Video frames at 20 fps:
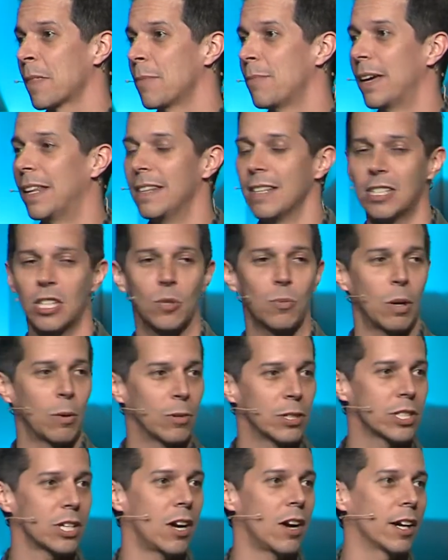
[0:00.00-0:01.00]
man, this is what
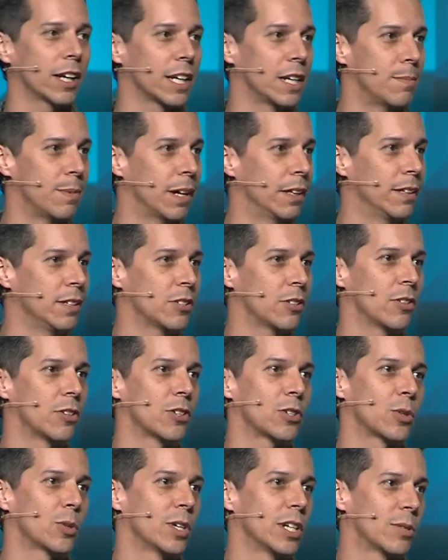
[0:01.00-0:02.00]
we're talking about. These are the
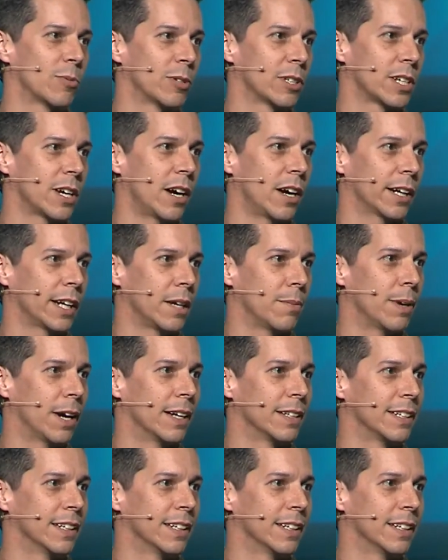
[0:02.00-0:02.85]
stories that we're talking about.